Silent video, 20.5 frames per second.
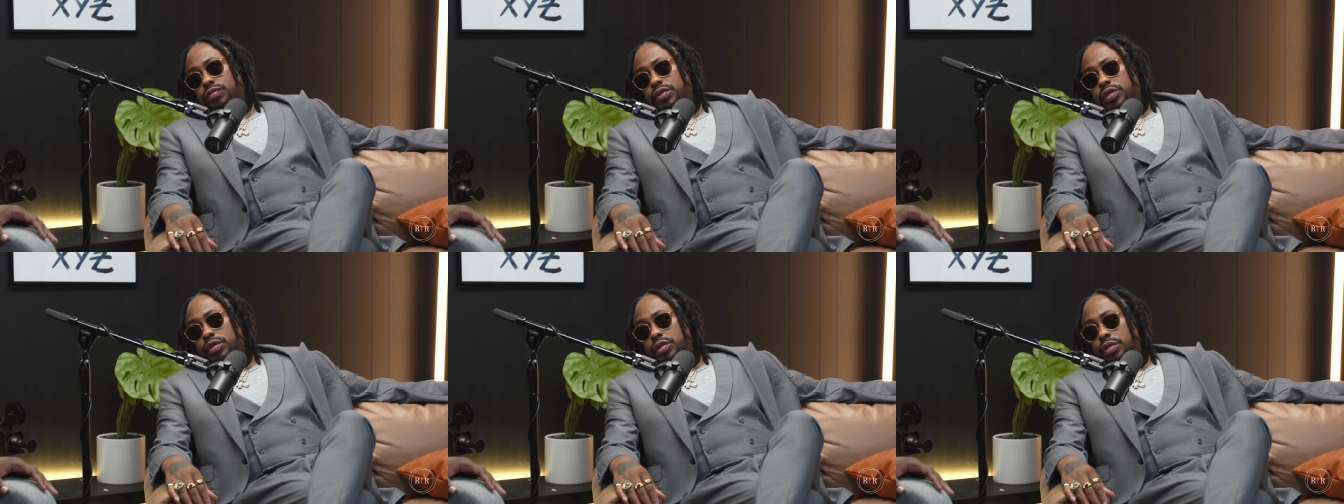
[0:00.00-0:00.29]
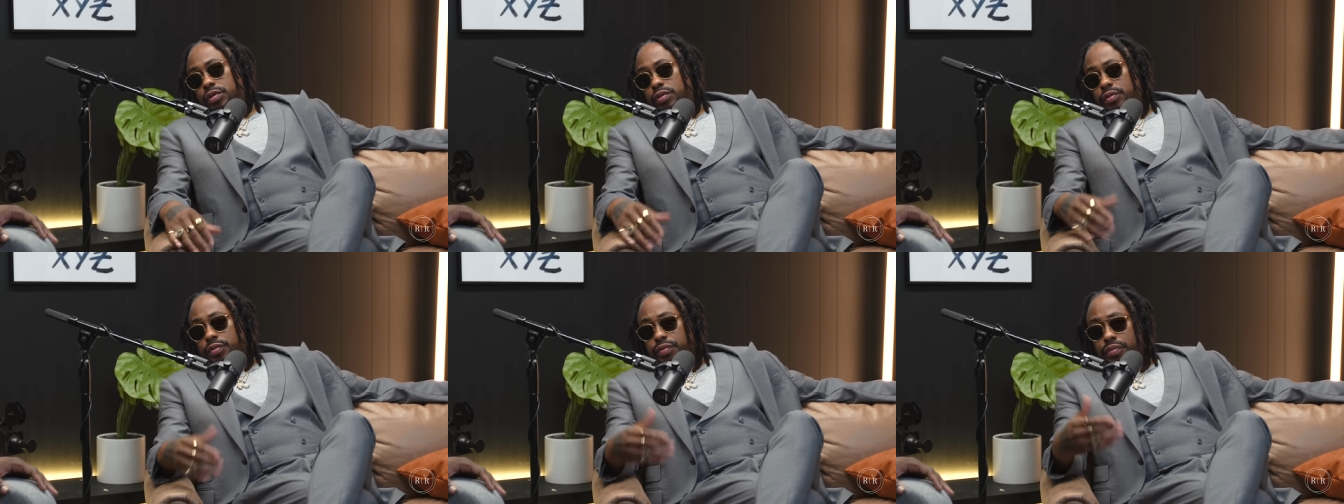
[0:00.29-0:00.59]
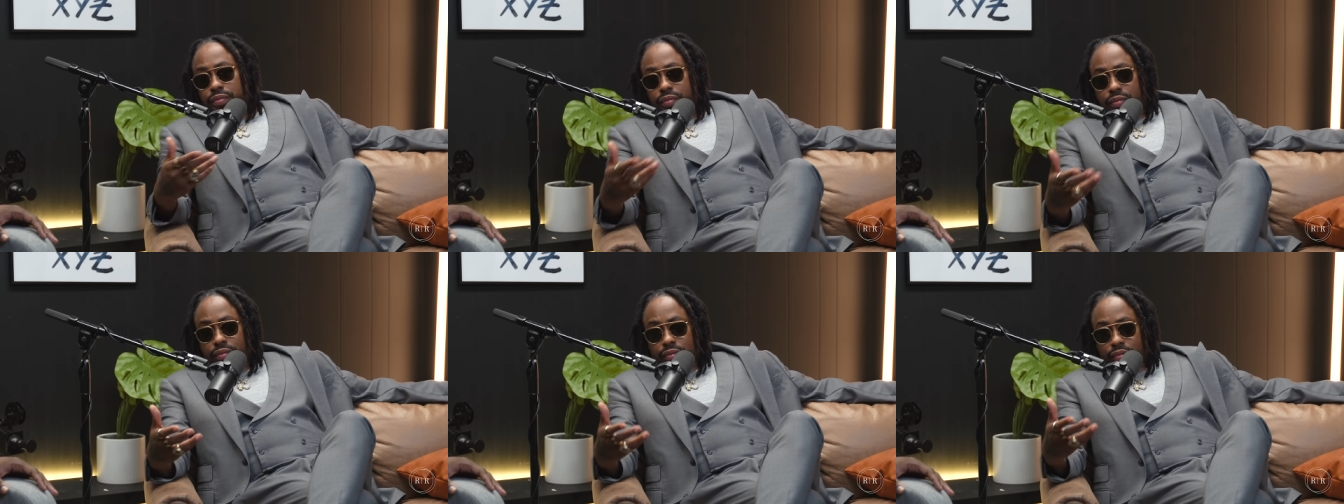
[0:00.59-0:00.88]
to
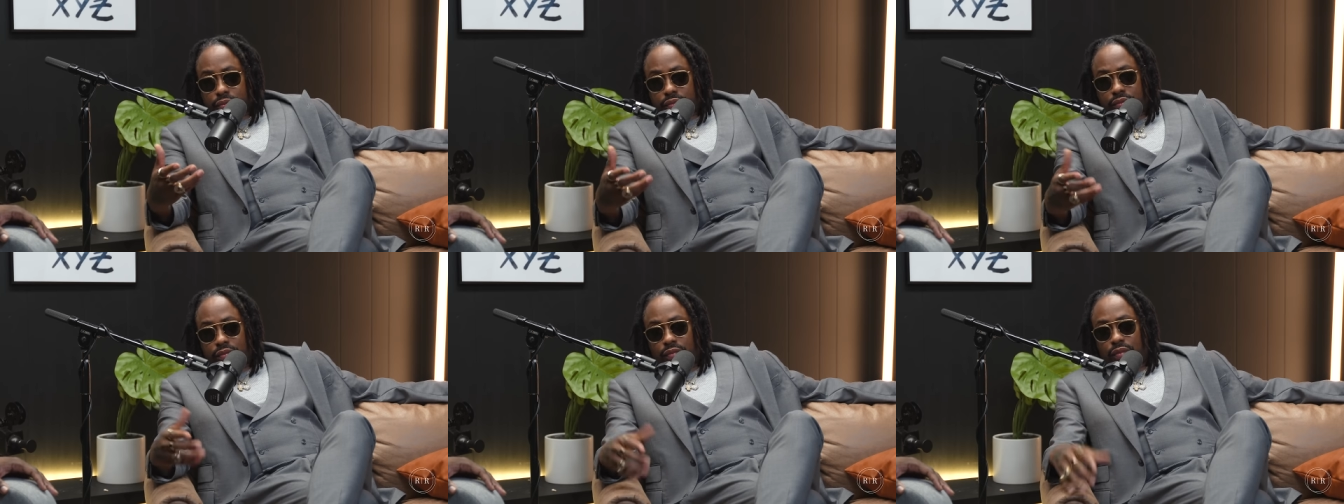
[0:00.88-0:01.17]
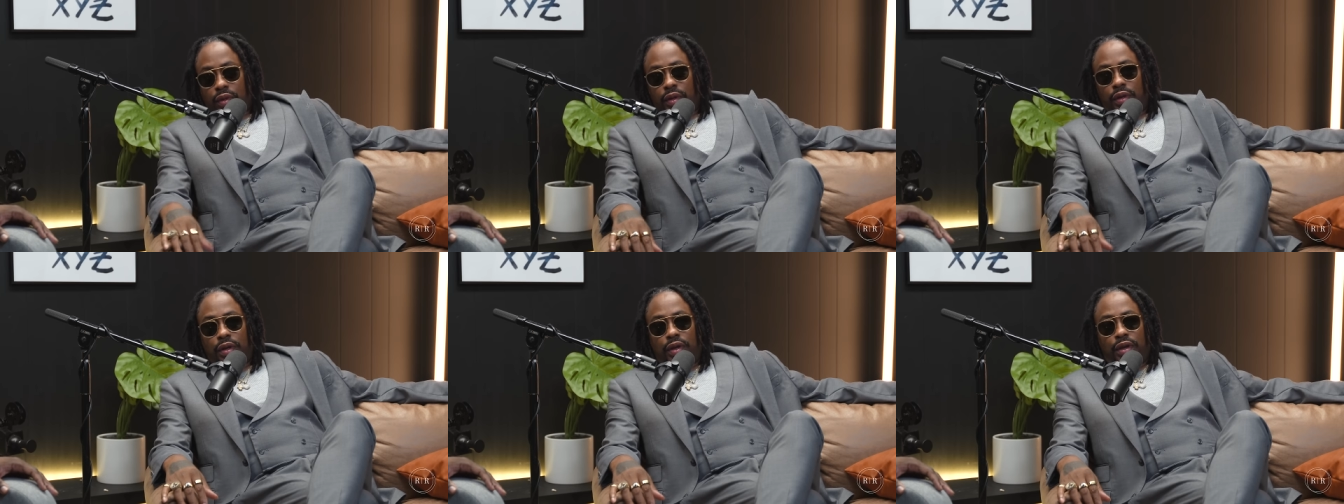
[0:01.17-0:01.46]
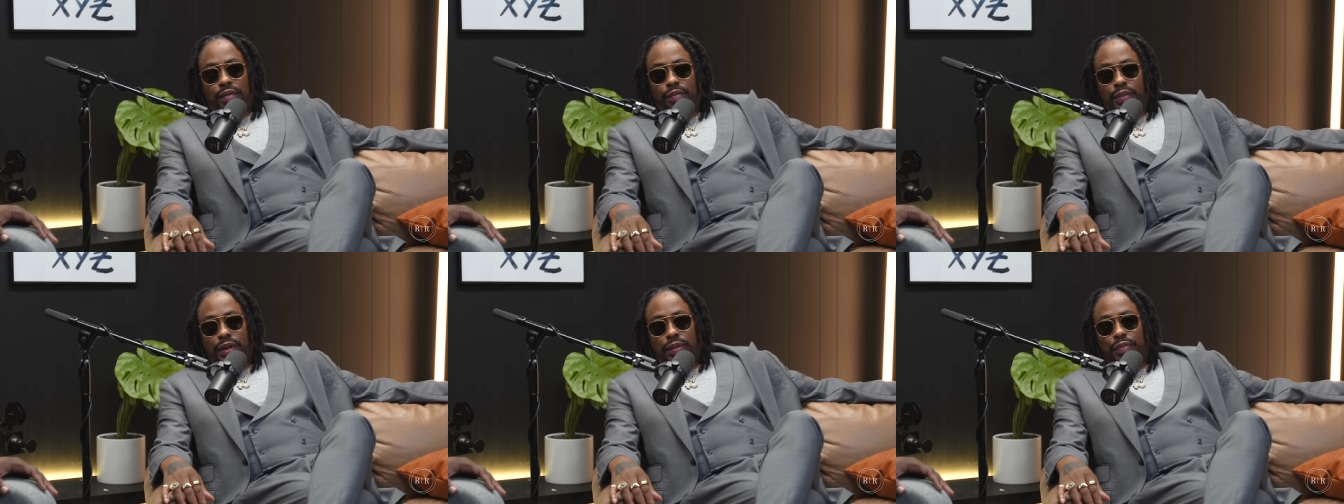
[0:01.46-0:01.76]

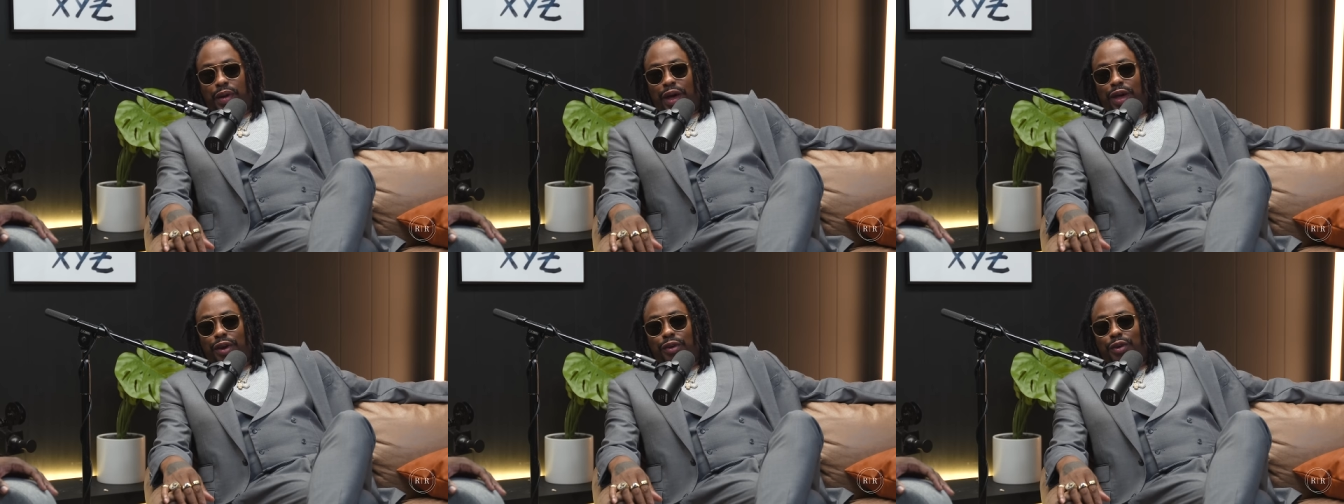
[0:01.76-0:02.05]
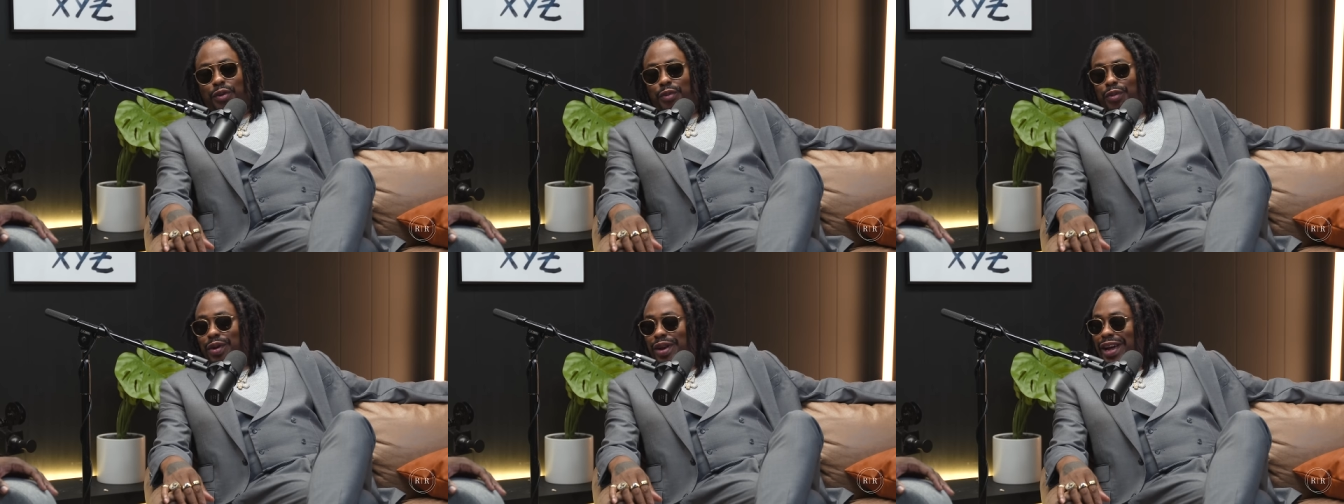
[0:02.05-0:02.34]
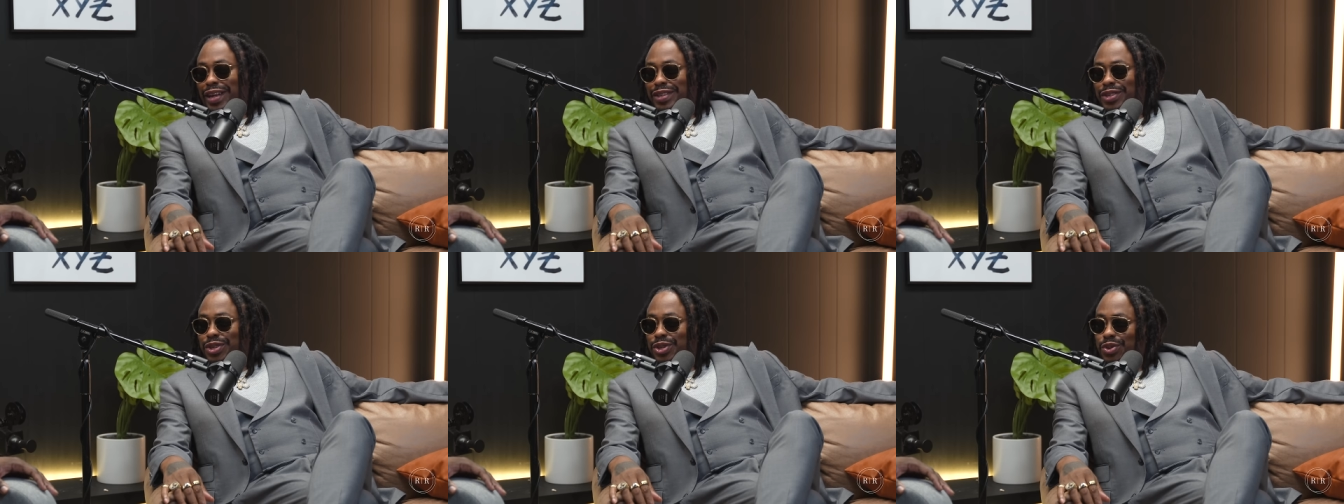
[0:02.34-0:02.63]
be better at what
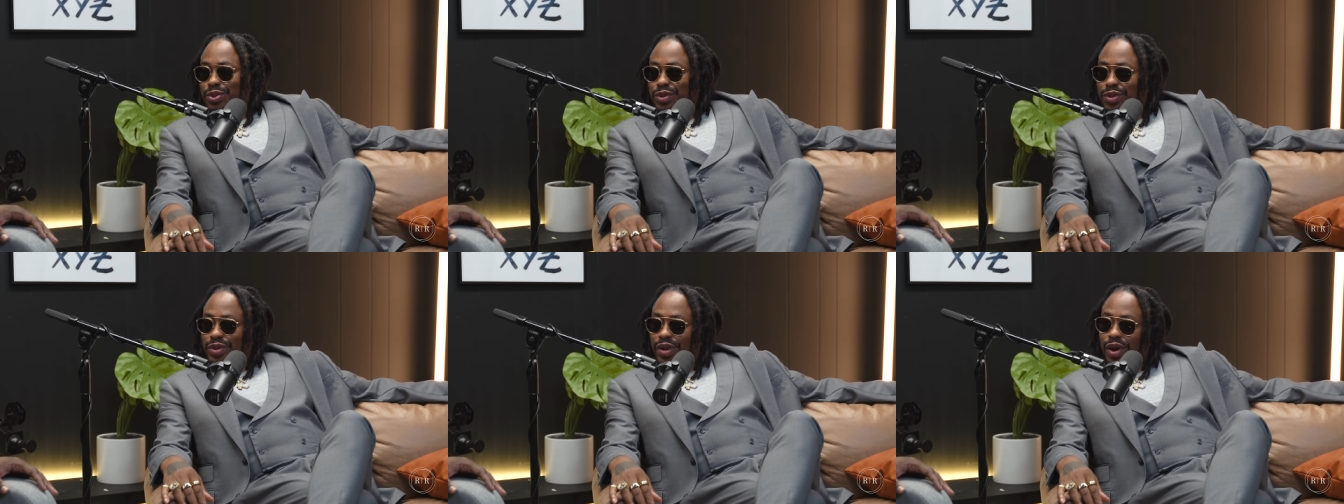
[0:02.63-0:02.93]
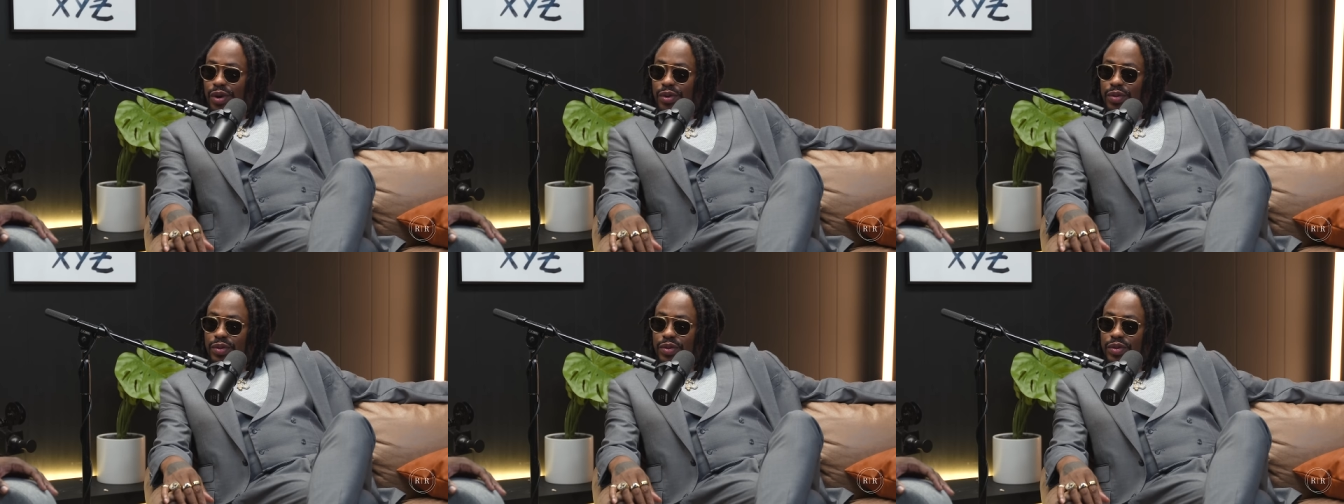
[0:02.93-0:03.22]
I do, you know?